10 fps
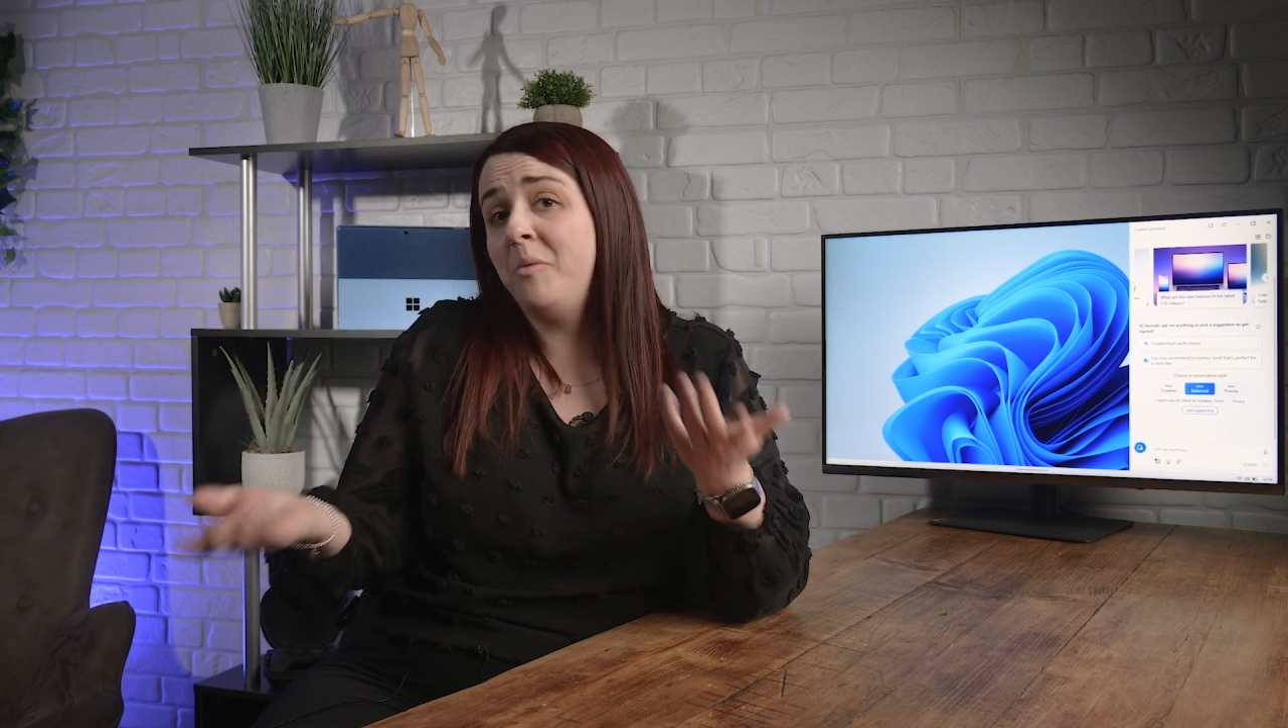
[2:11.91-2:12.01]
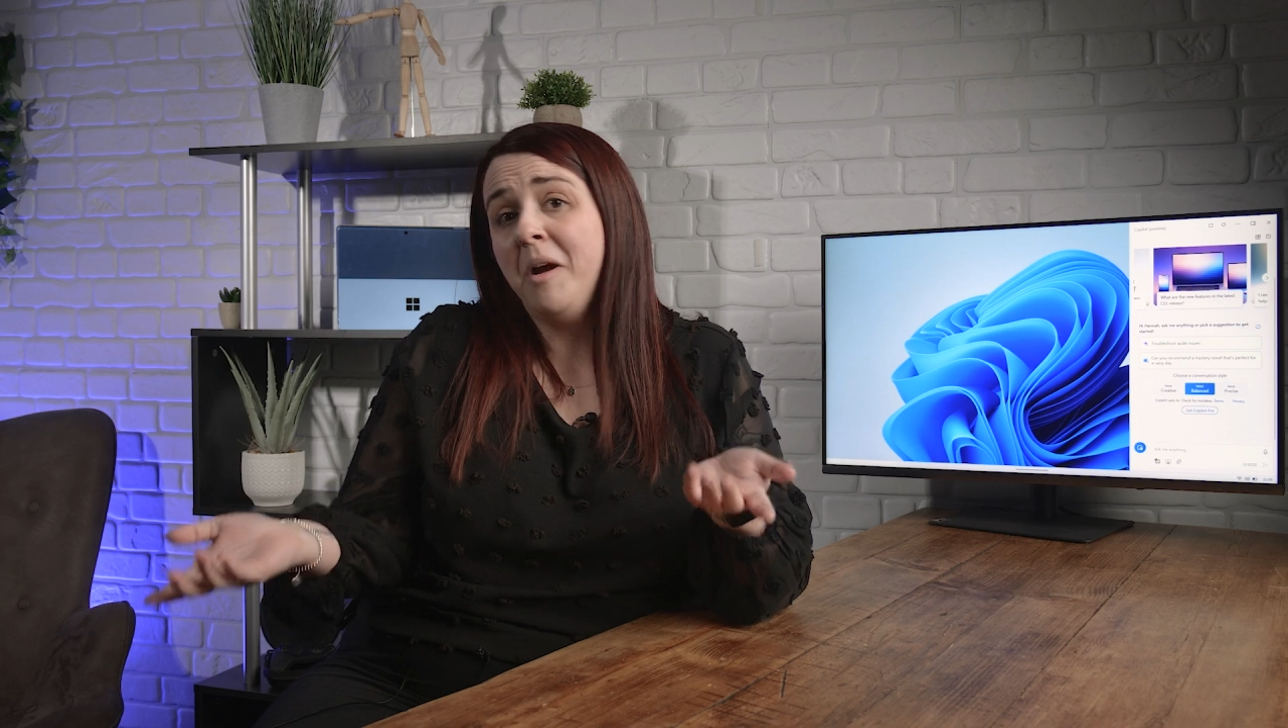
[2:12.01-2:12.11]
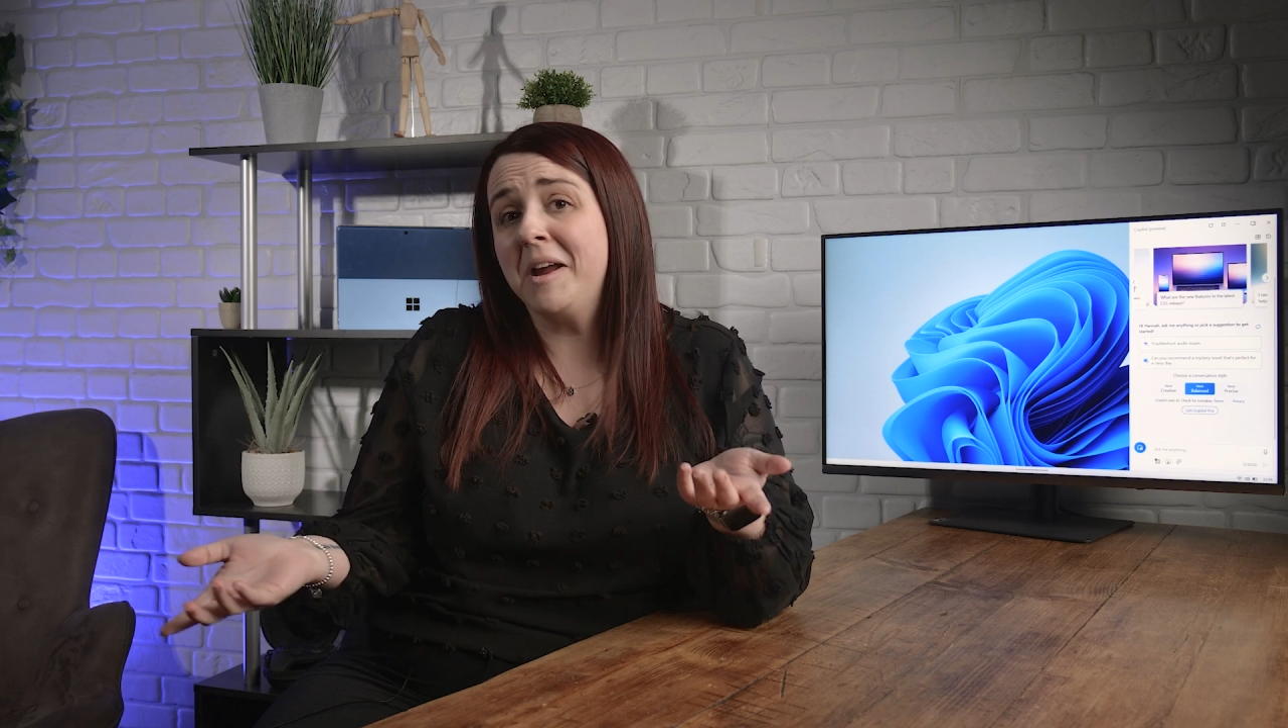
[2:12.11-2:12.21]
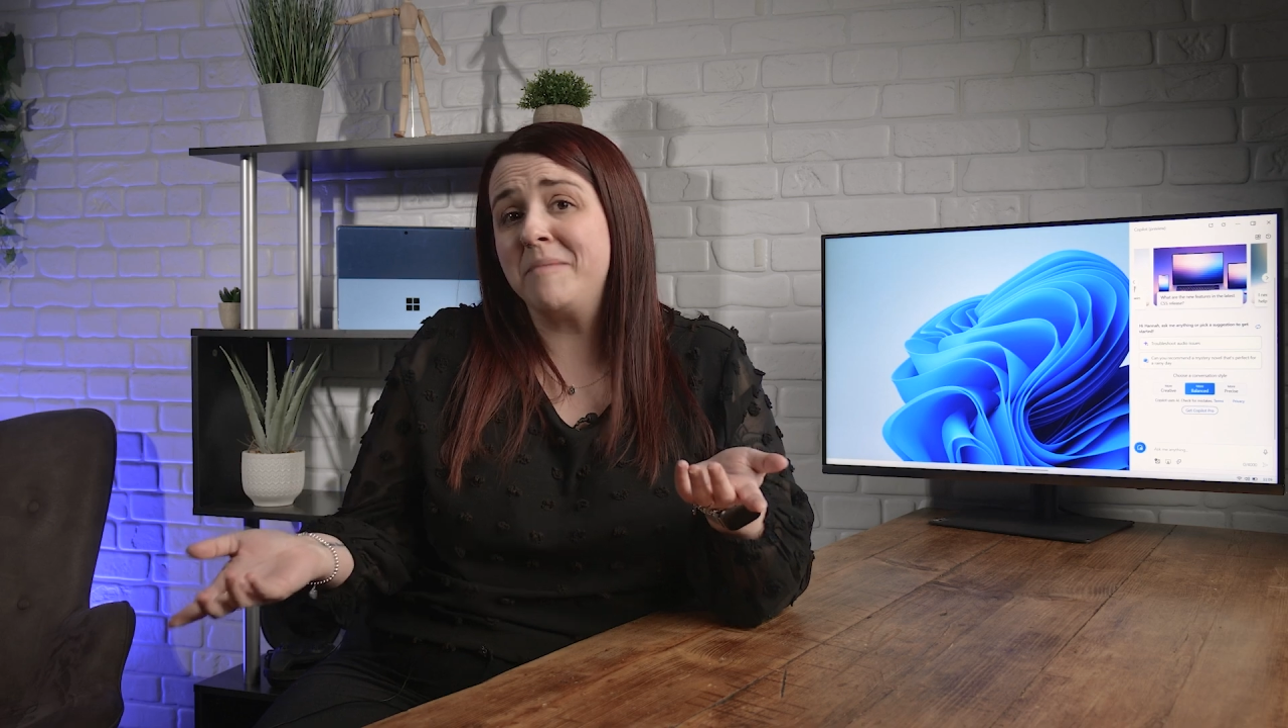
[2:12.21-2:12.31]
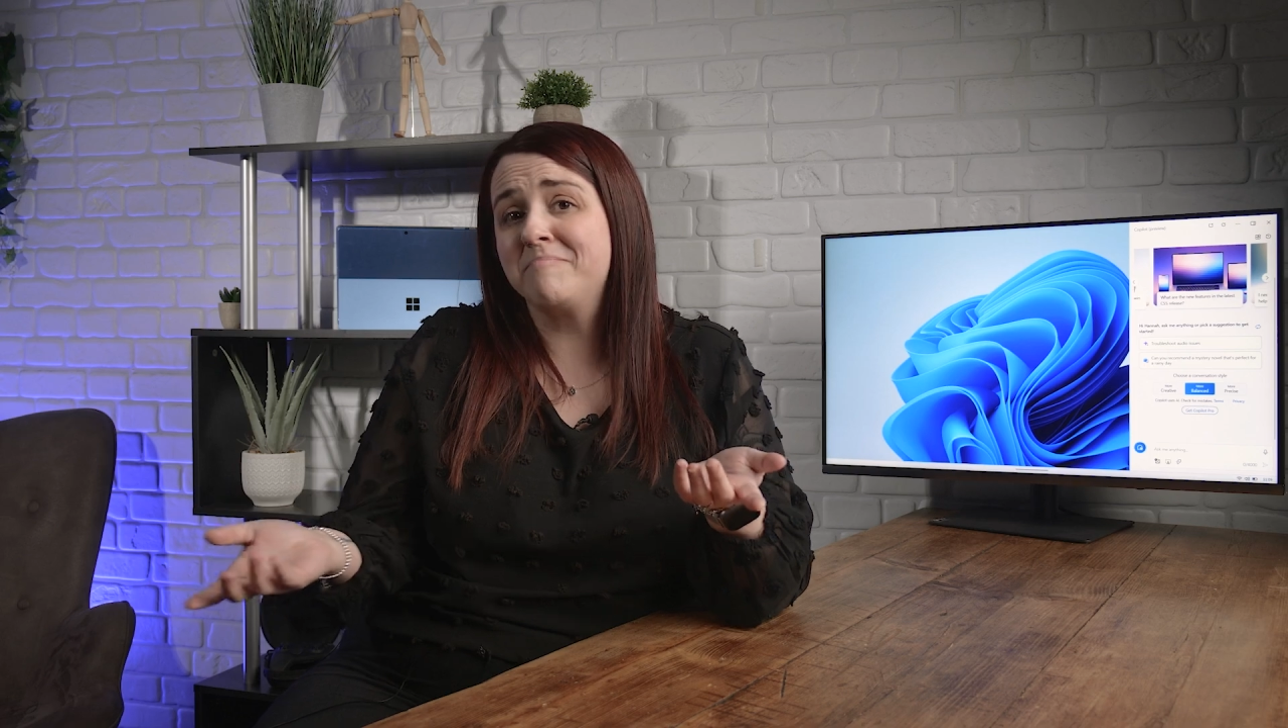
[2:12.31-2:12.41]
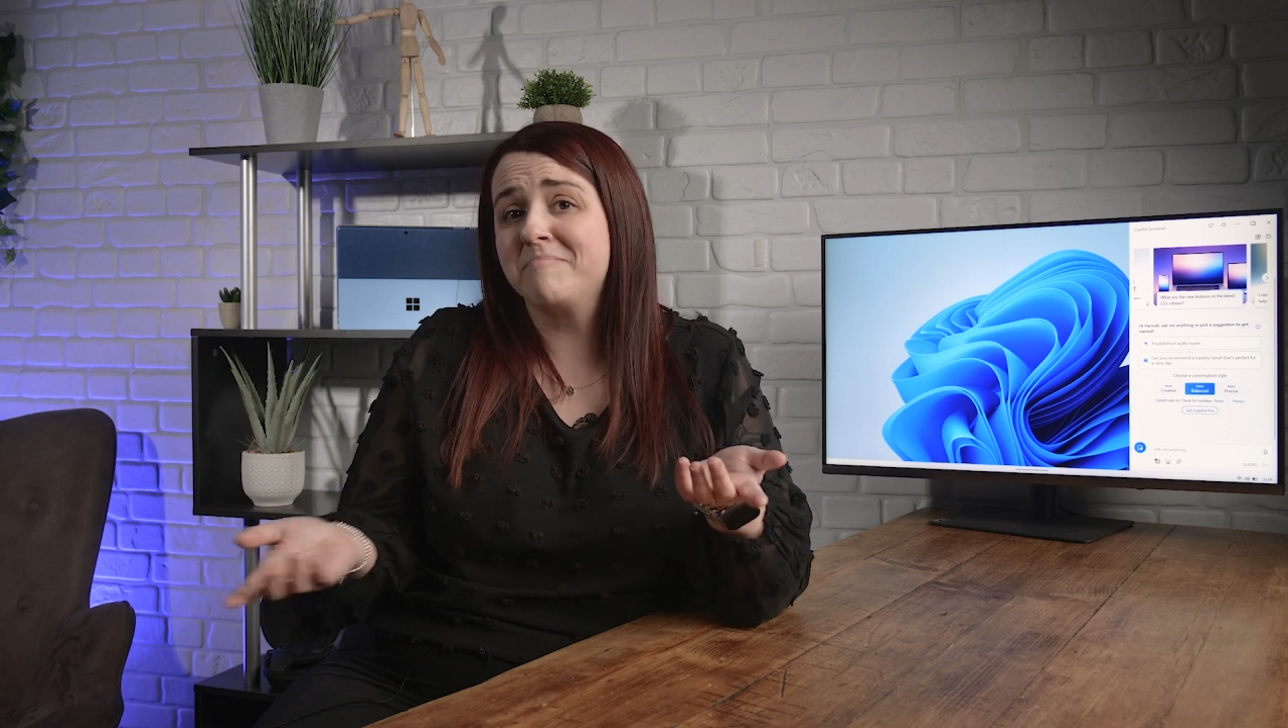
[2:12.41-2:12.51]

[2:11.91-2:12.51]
worry,